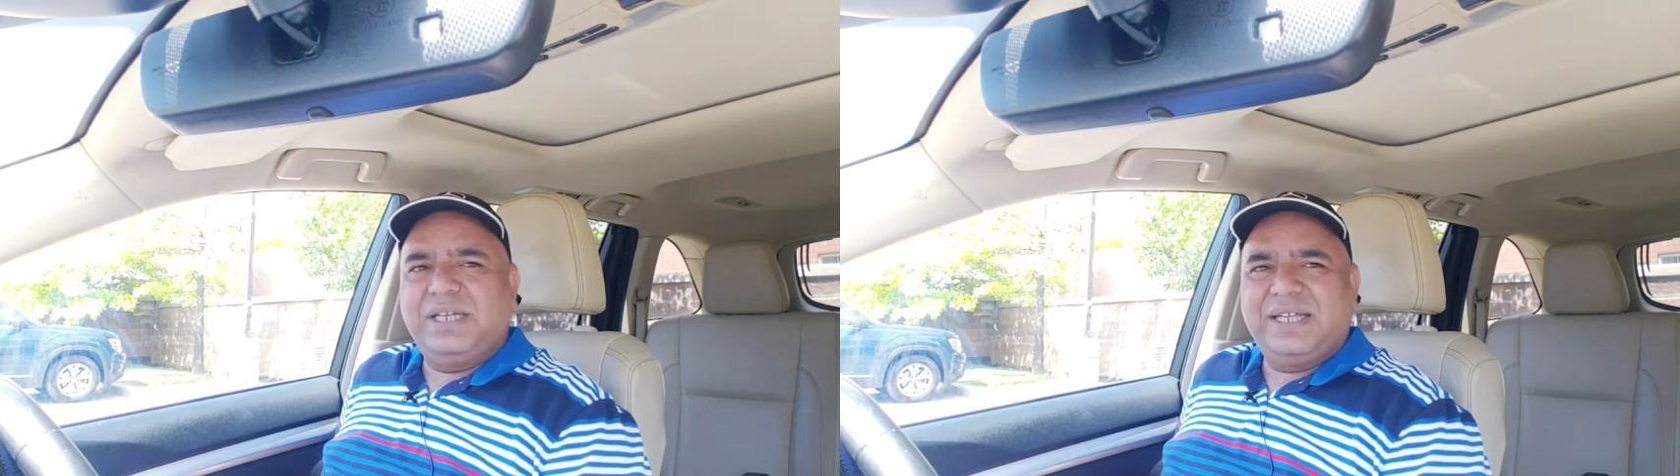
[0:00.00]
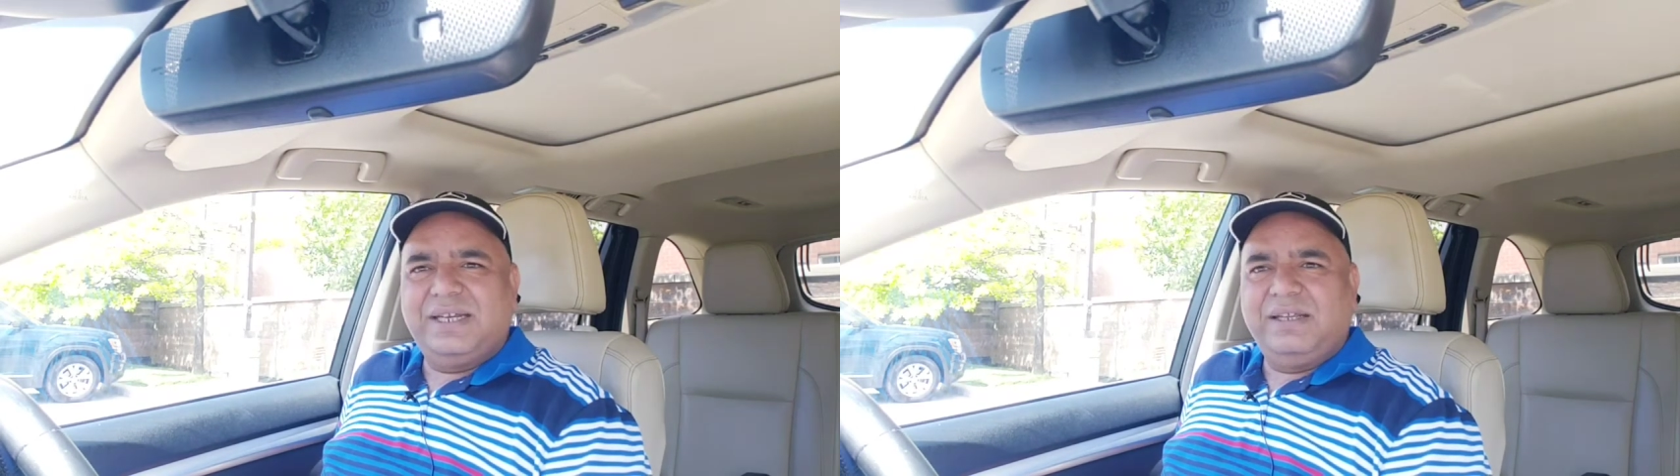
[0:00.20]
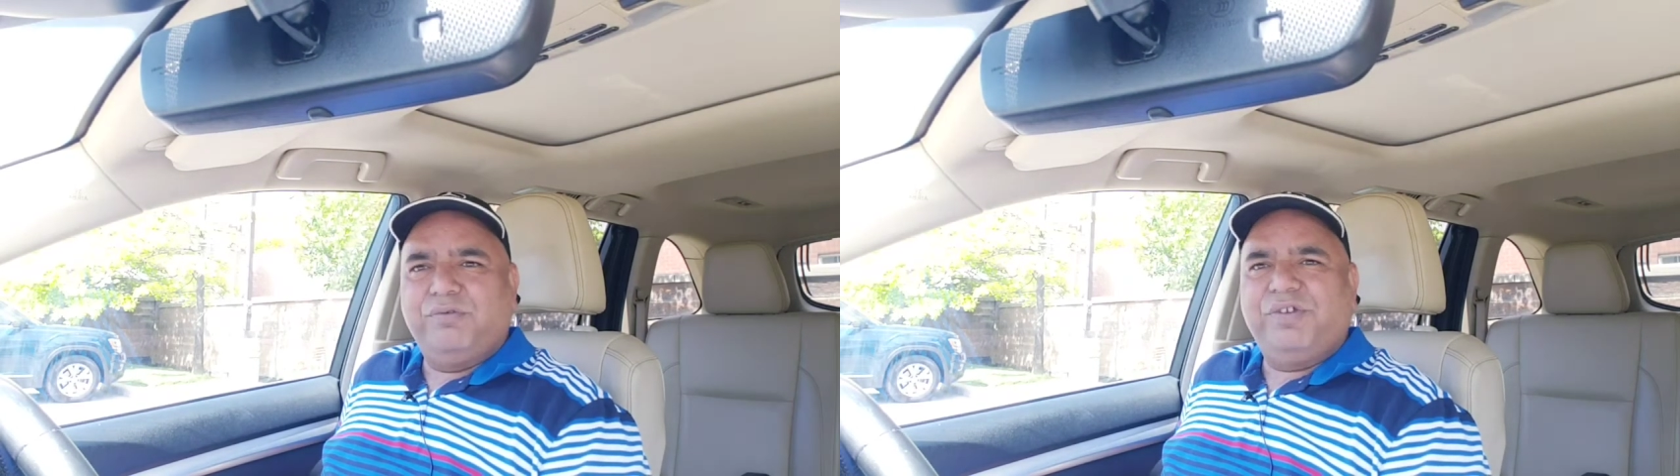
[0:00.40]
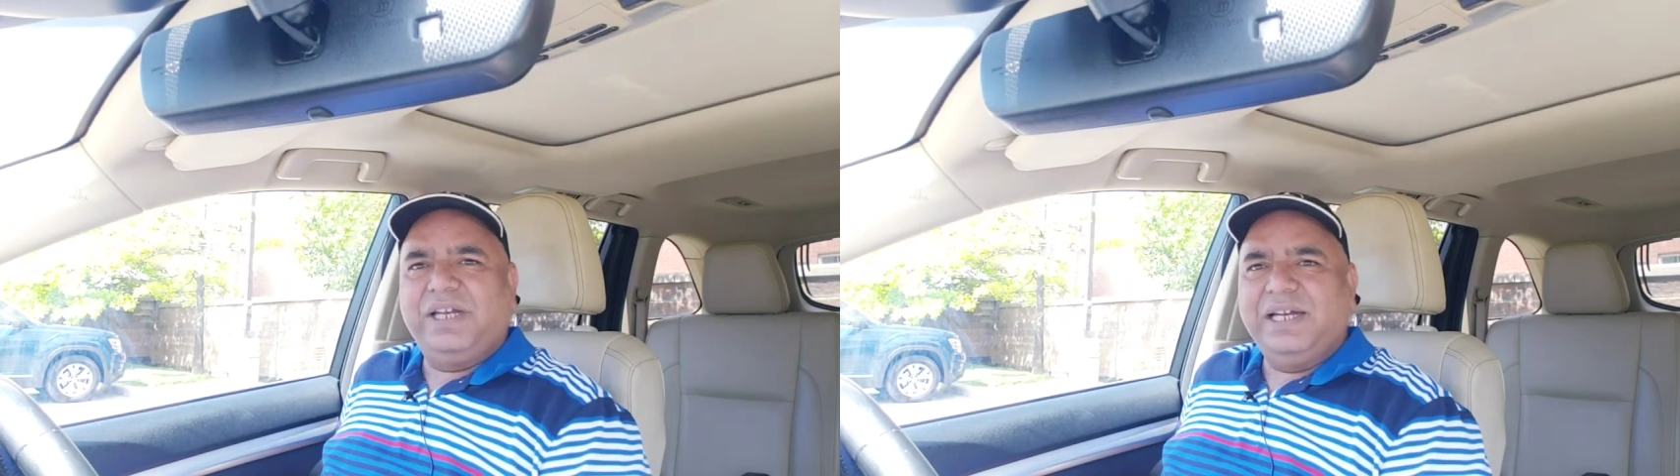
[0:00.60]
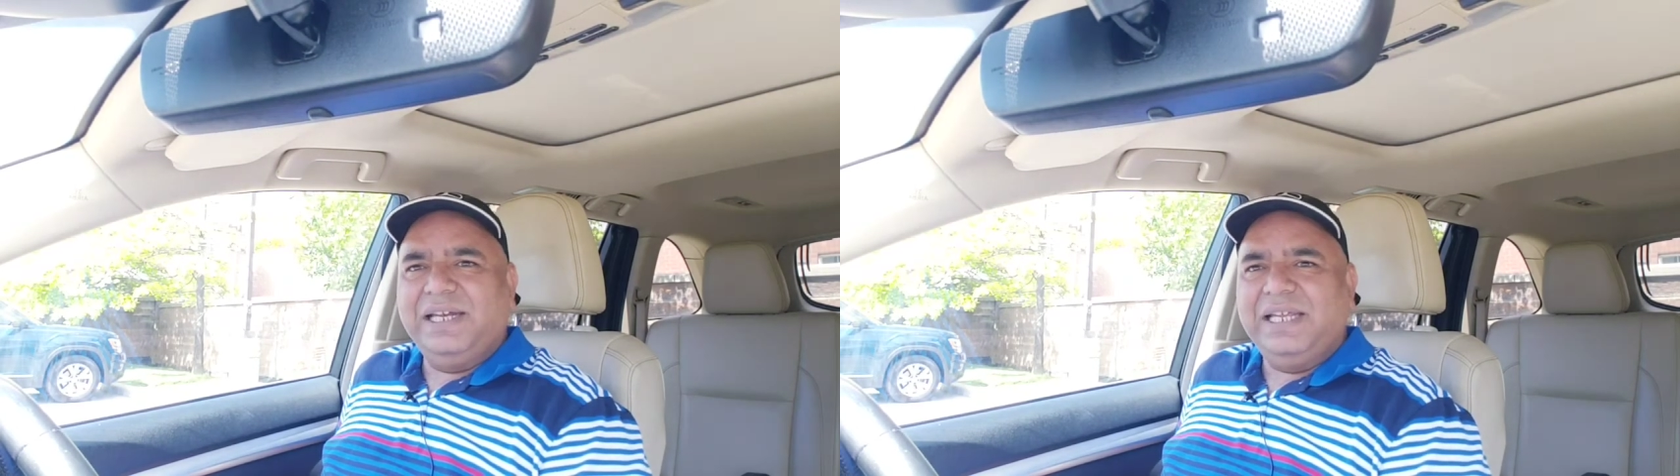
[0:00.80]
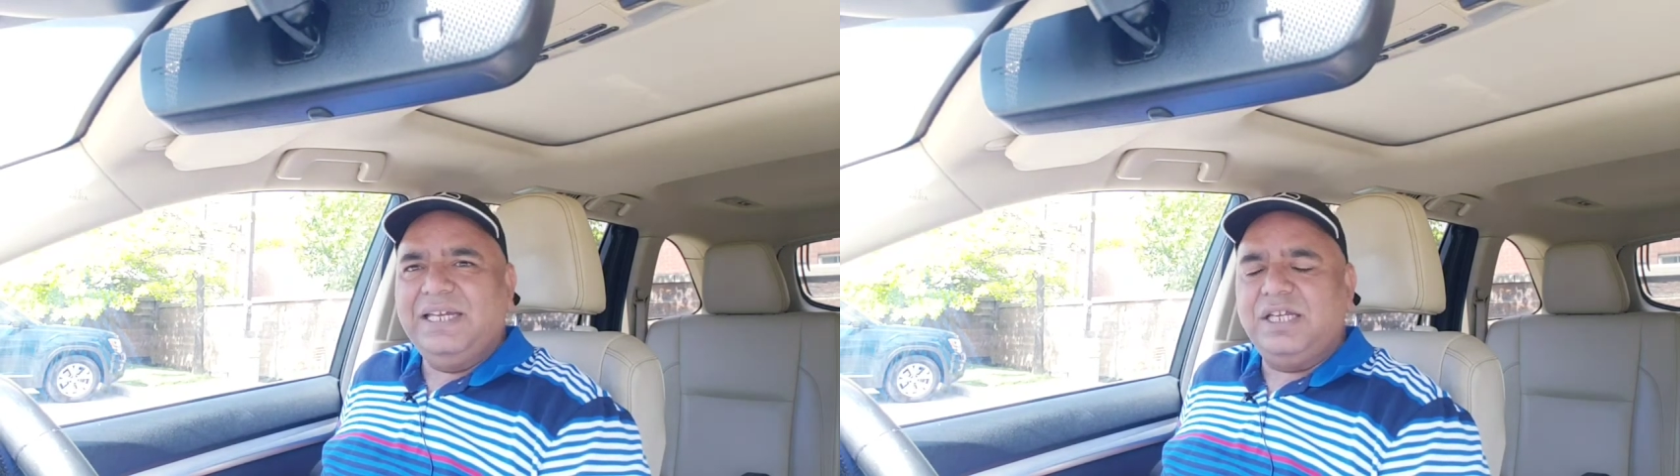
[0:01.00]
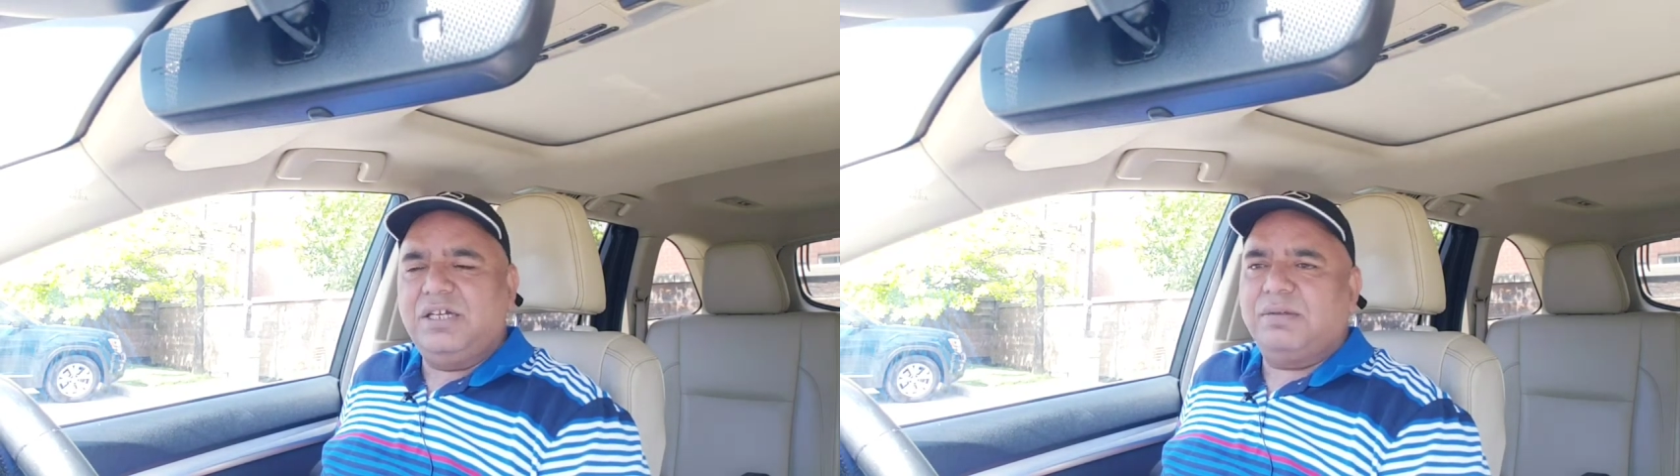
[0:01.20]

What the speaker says: getting very lenient,